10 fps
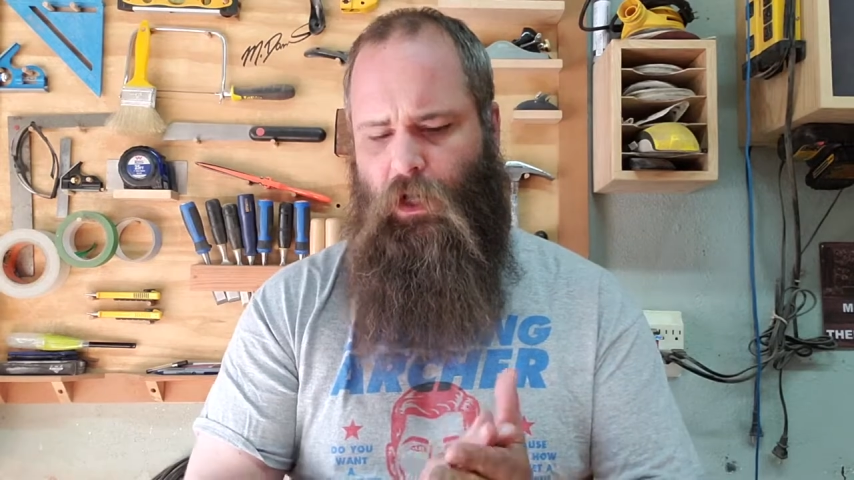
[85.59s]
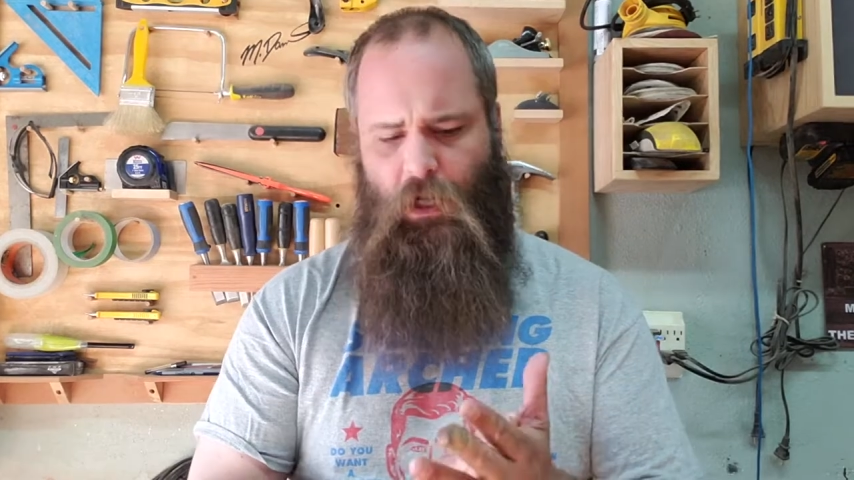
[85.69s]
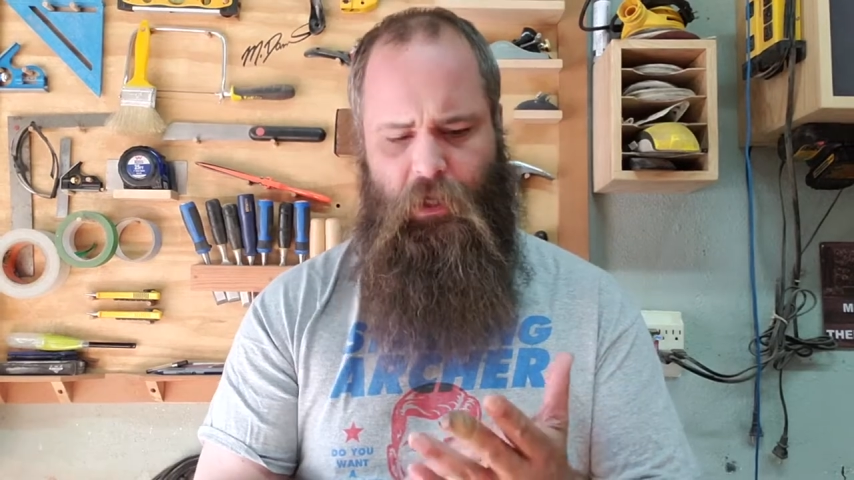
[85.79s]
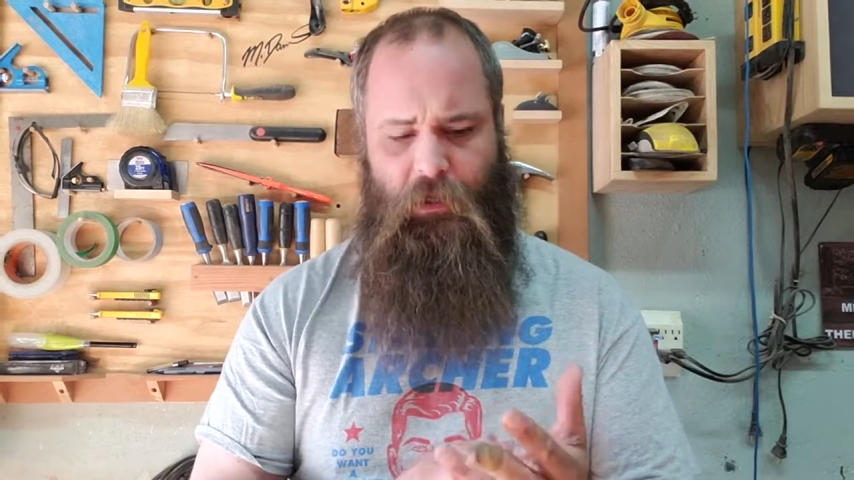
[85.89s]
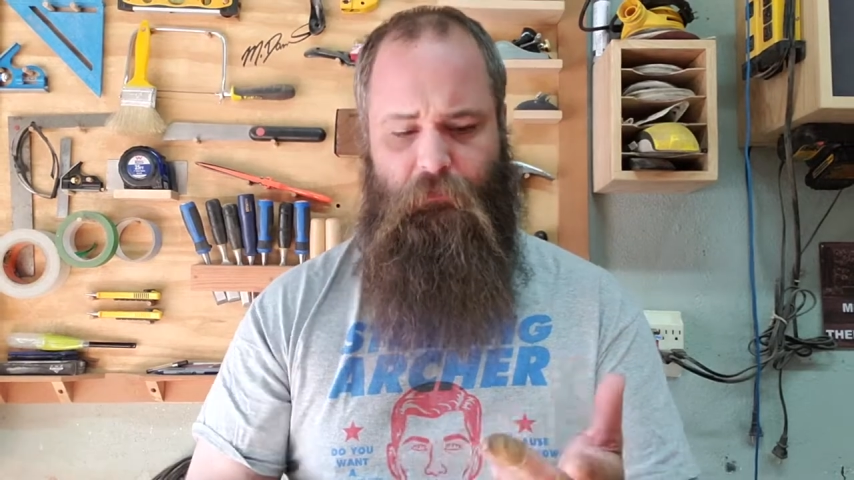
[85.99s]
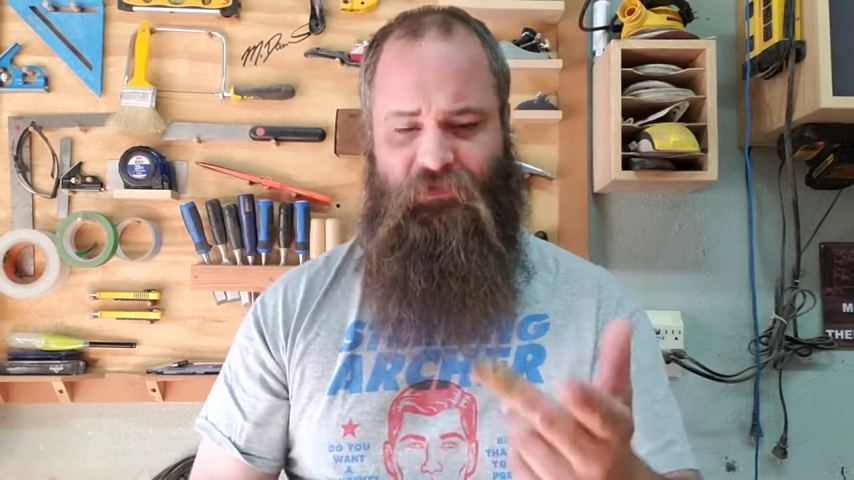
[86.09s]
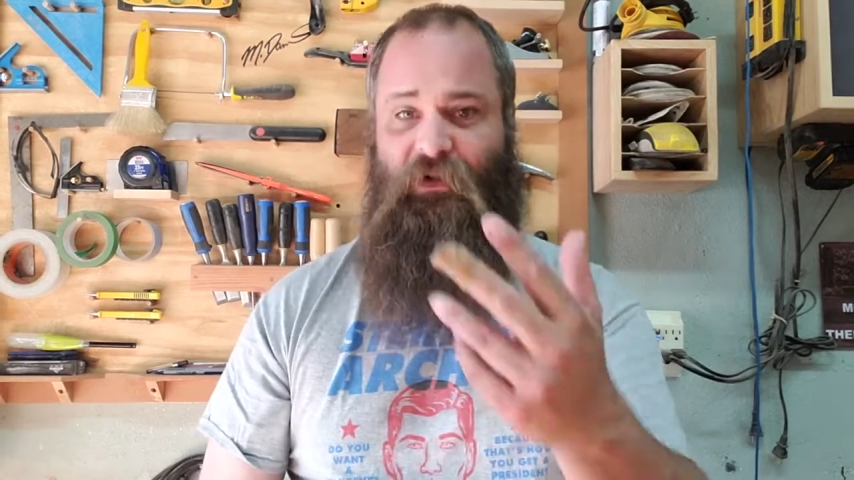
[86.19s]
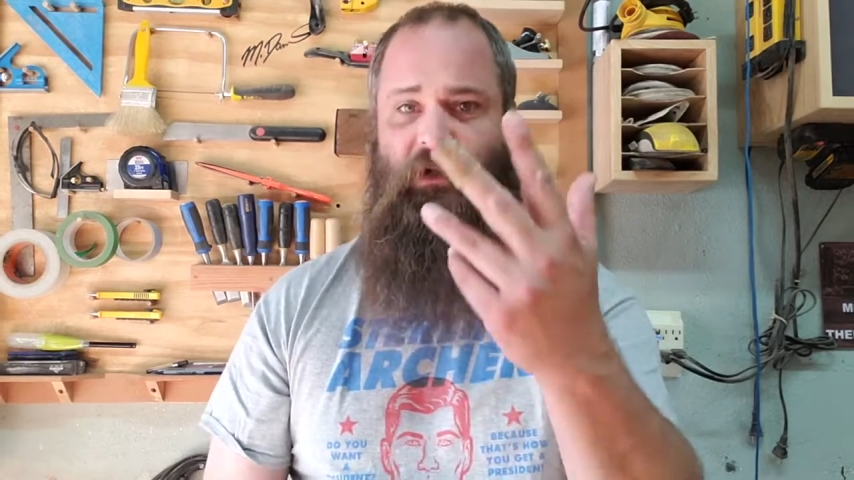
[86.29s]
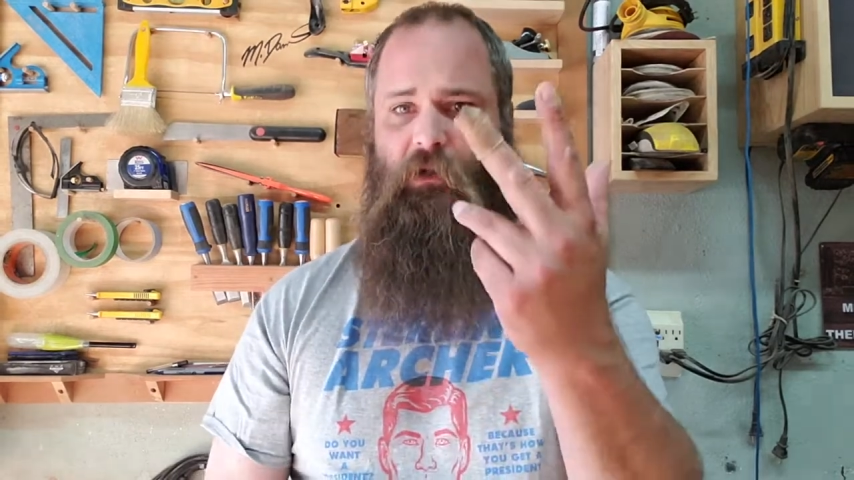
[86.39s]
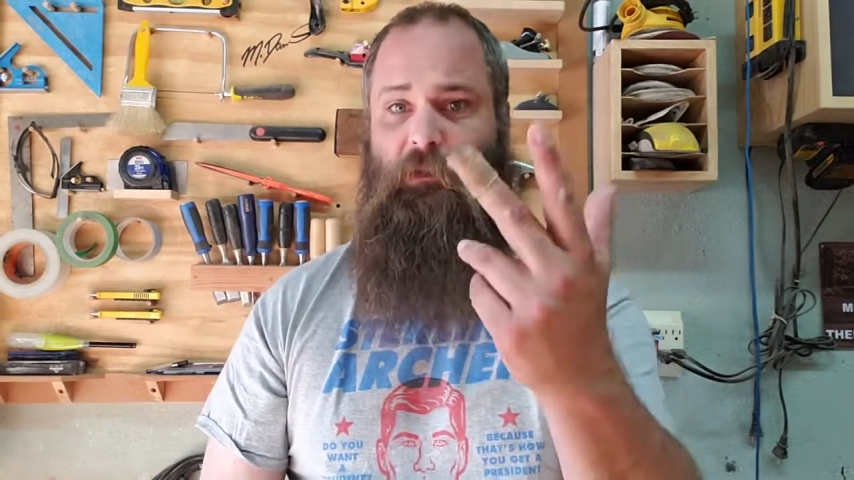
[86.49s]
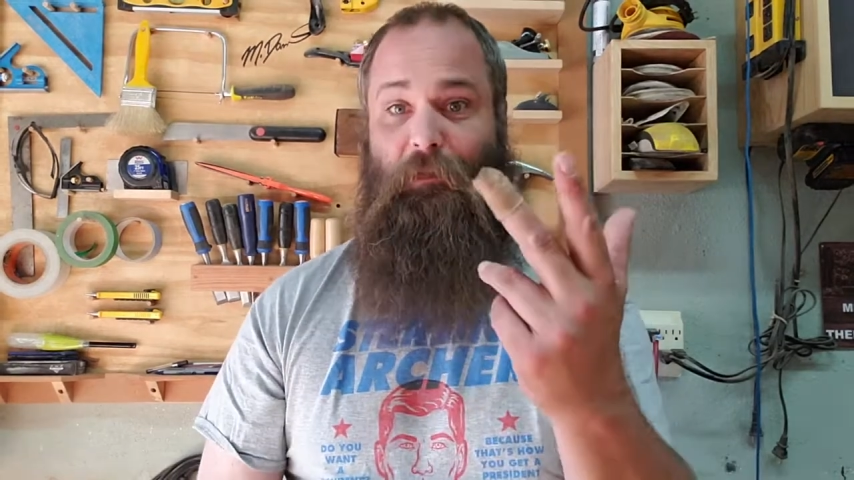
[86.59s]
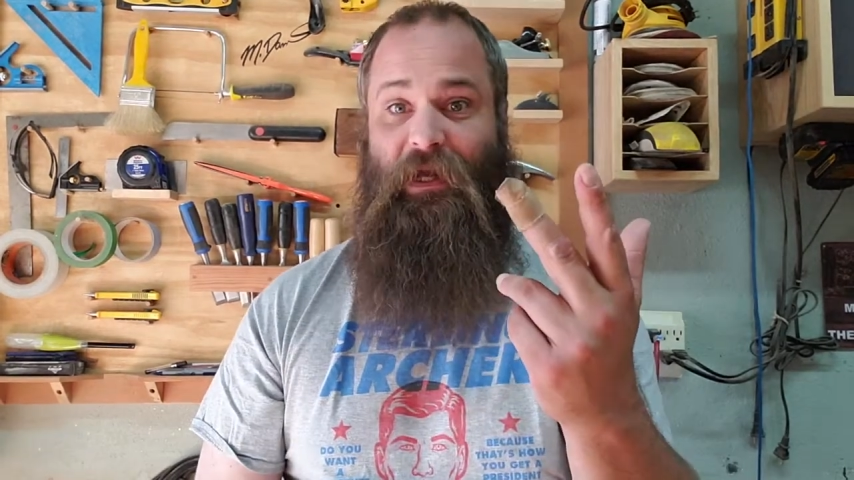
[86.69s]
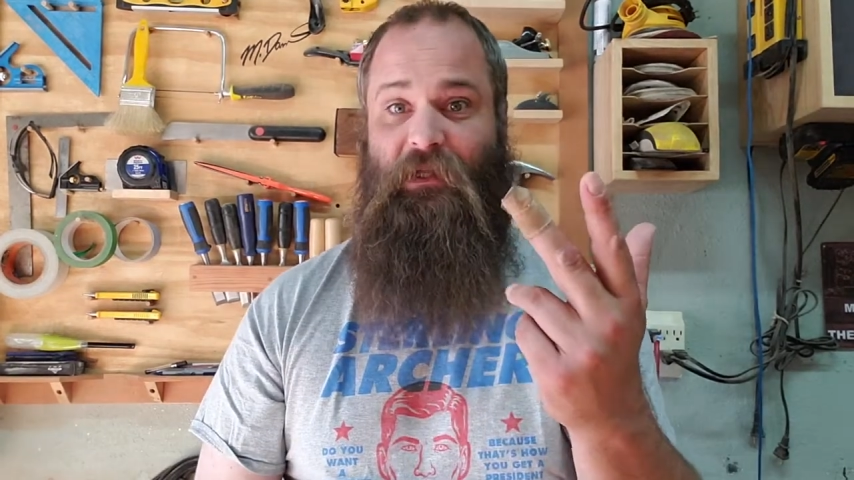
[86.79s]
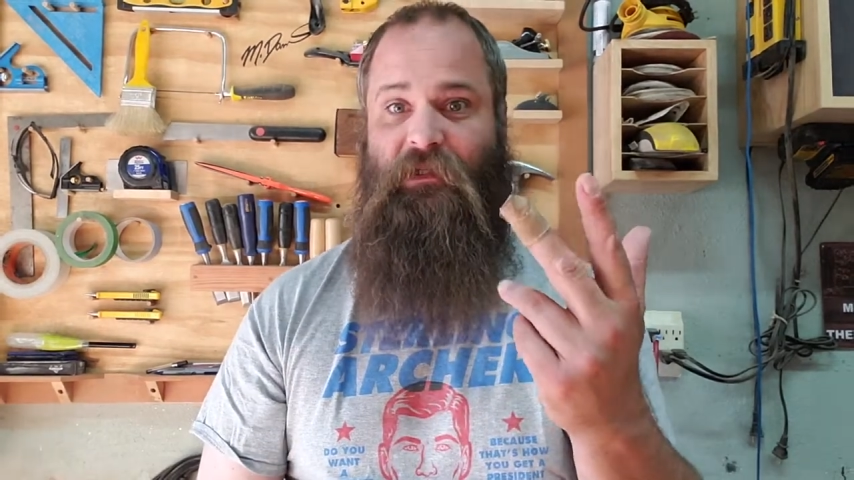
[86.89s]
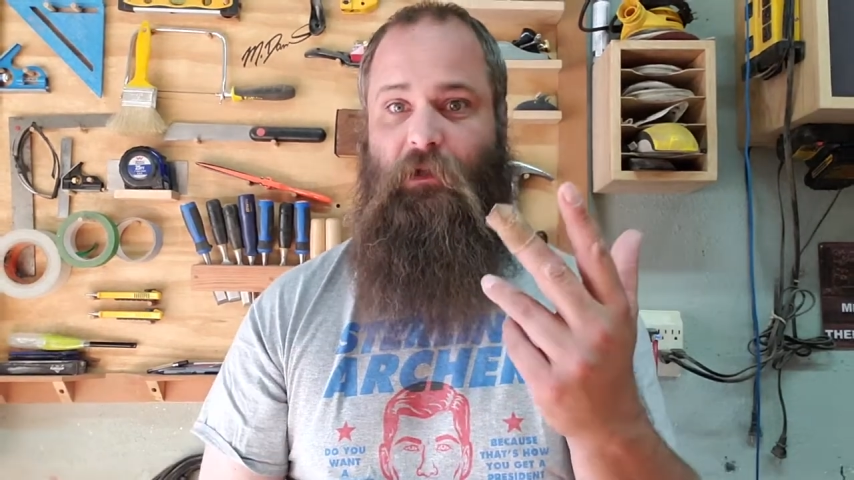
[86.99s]
I hit my finger on my
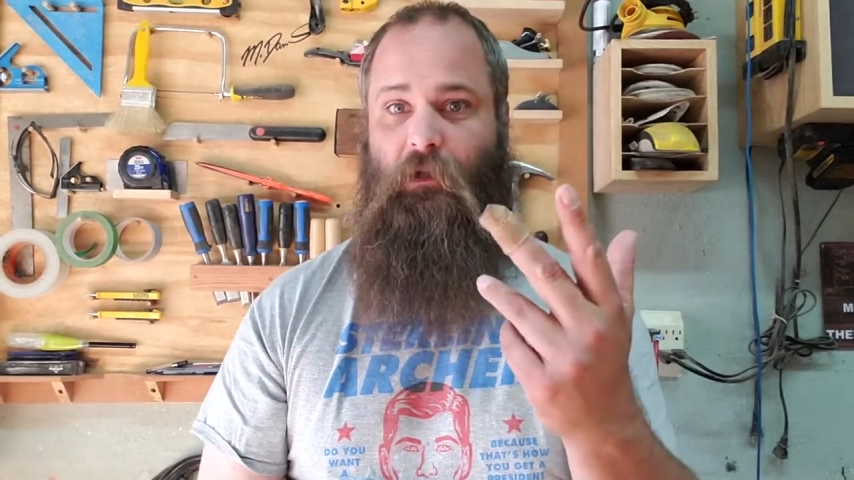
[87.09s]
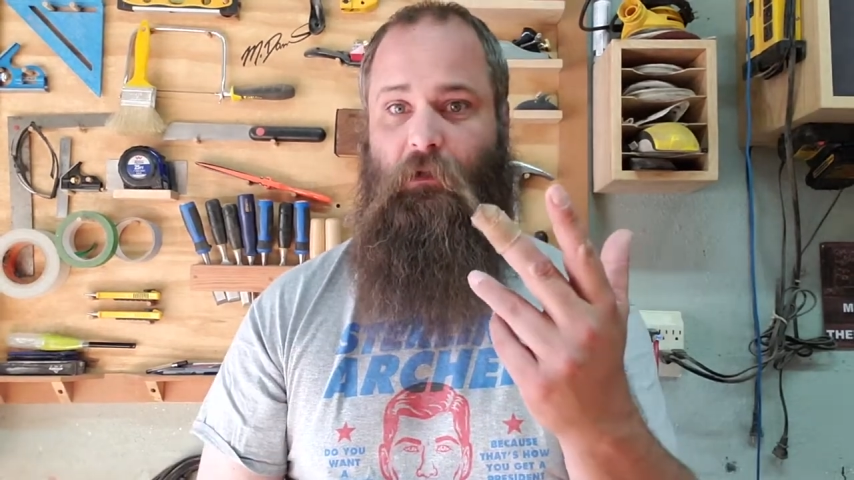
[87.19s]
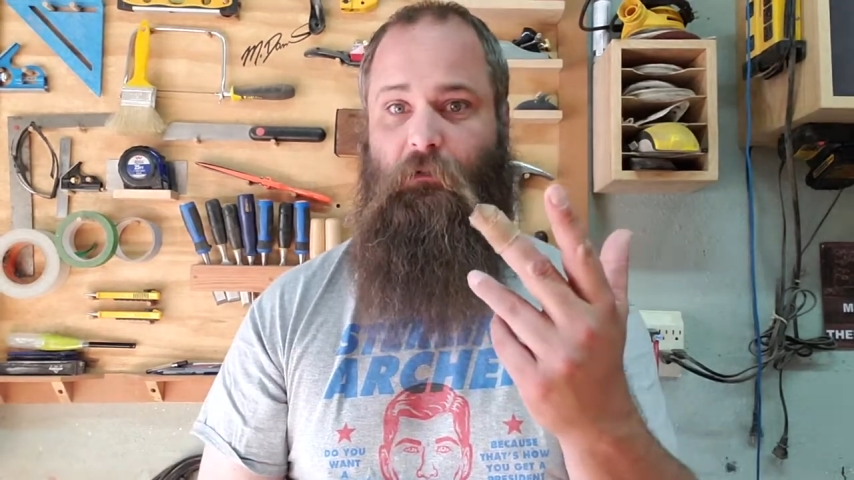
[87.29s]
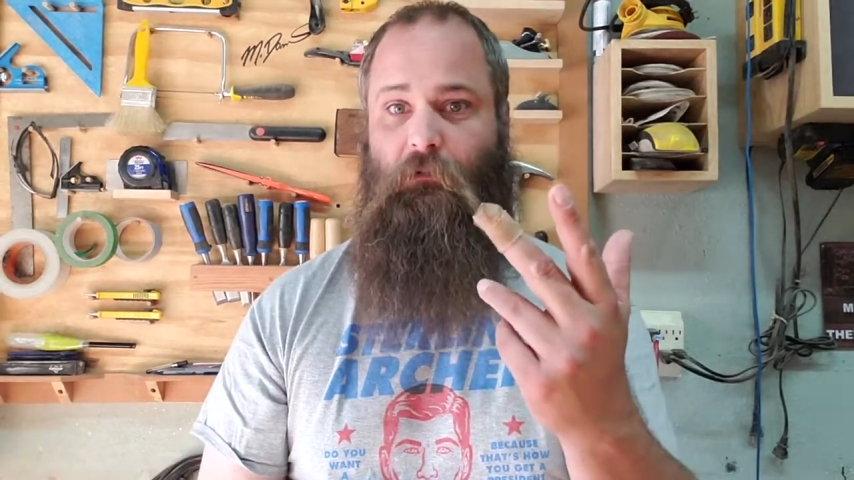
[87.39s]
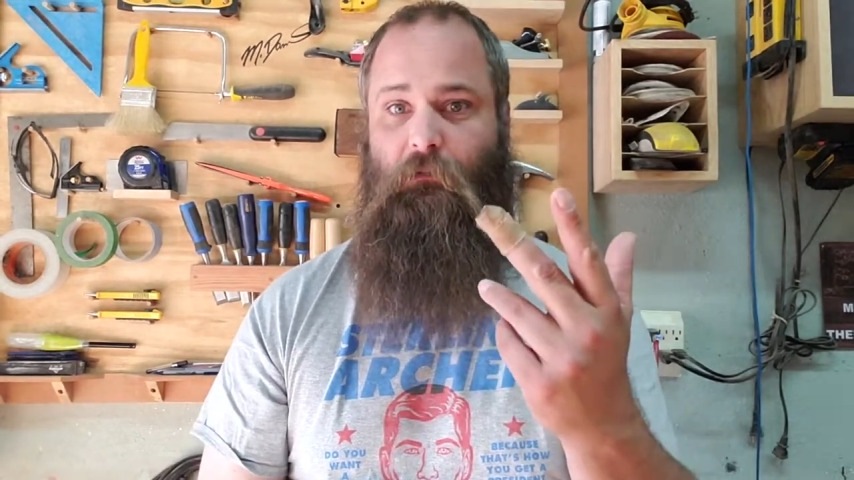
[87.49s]
bandsaw.